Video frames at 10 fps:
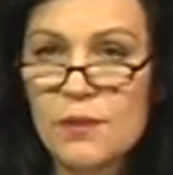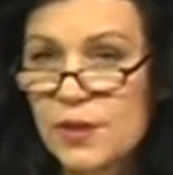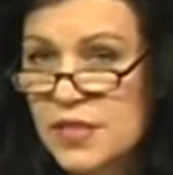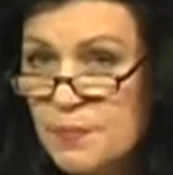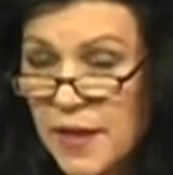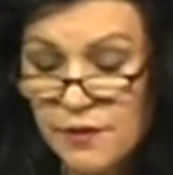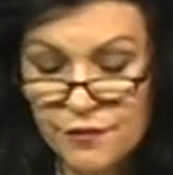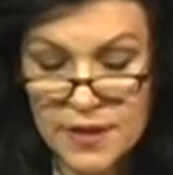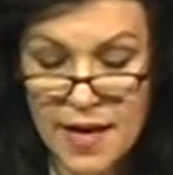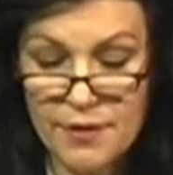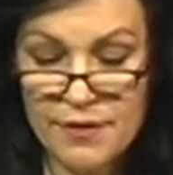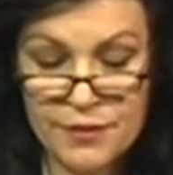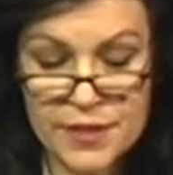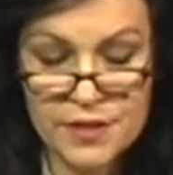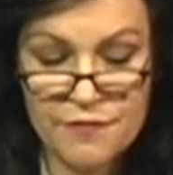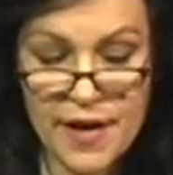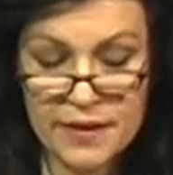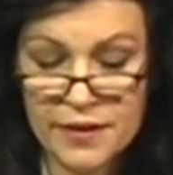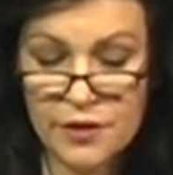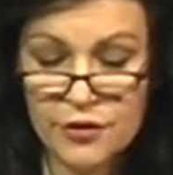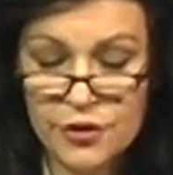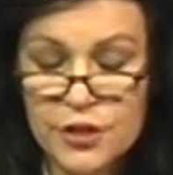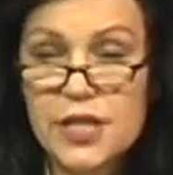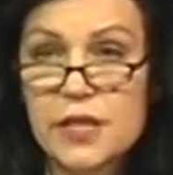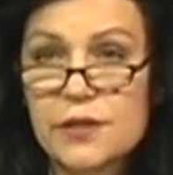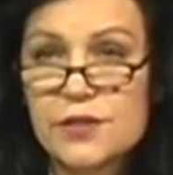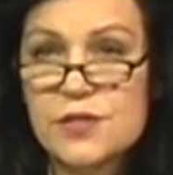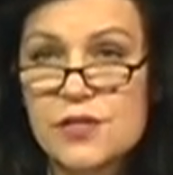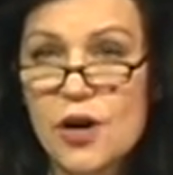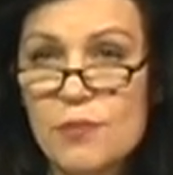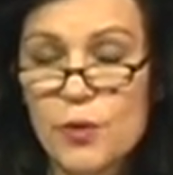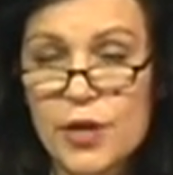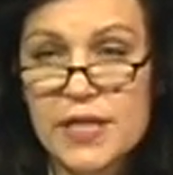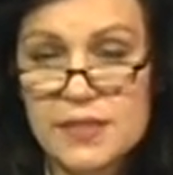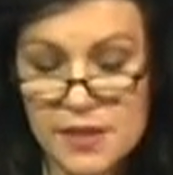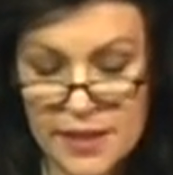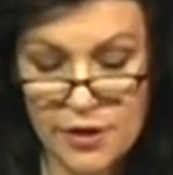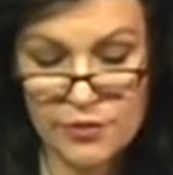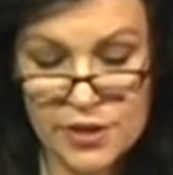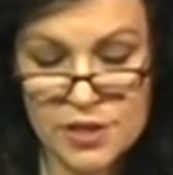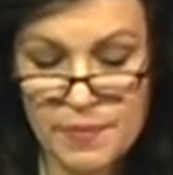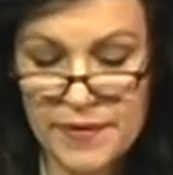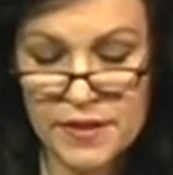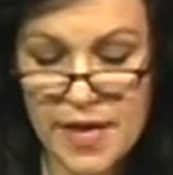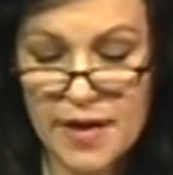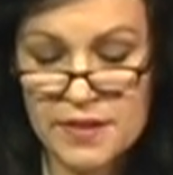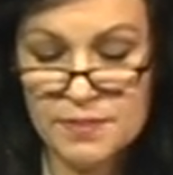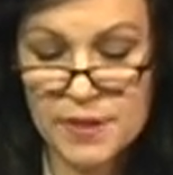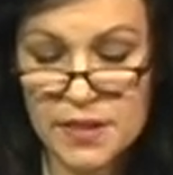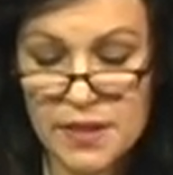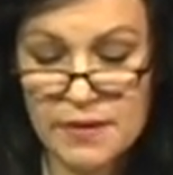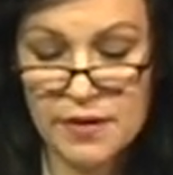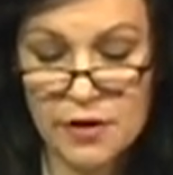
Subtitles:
What is painful, however, is the fact that our good years are more easily noticed by the taxman than